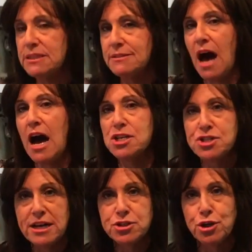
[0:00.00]
massage
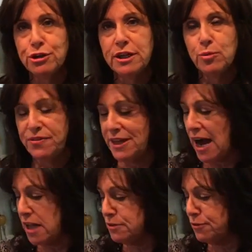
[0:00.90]
that turkey with the
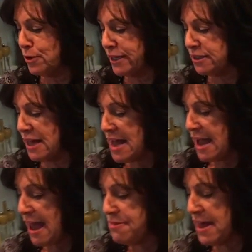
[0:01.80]
olive oil,
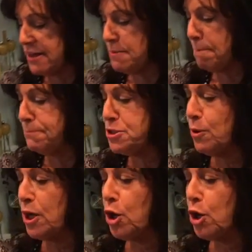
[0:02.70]
and then do a